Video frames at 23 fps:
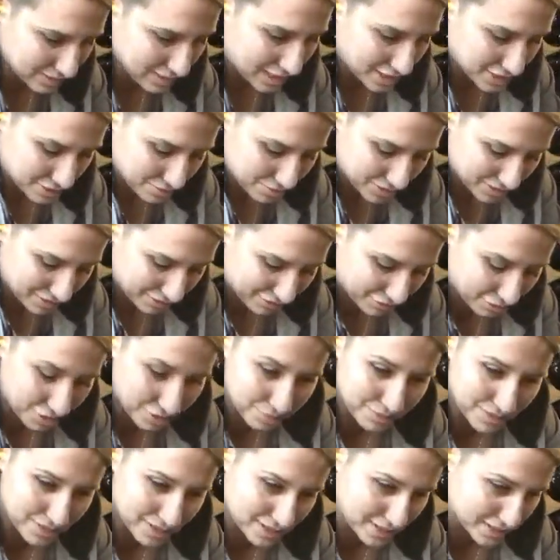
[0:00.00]
I should put the
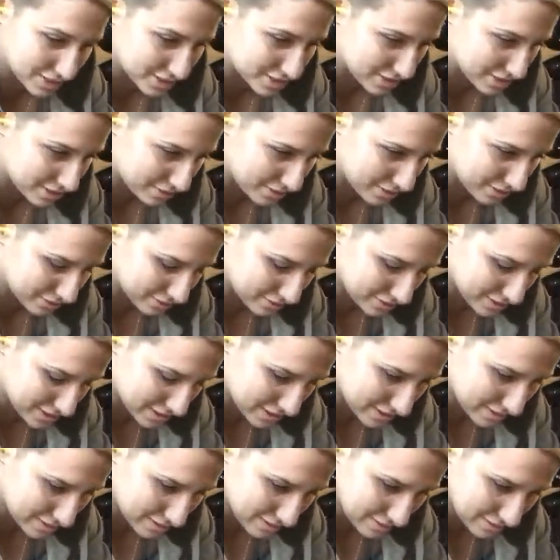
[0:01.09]
4th one in here too so I don't lose
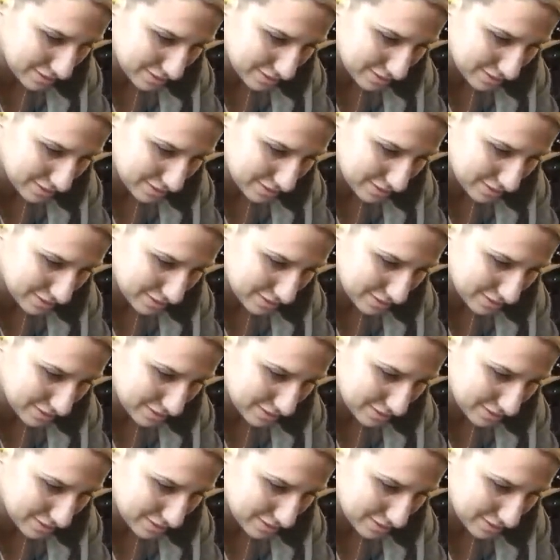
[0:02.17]
it.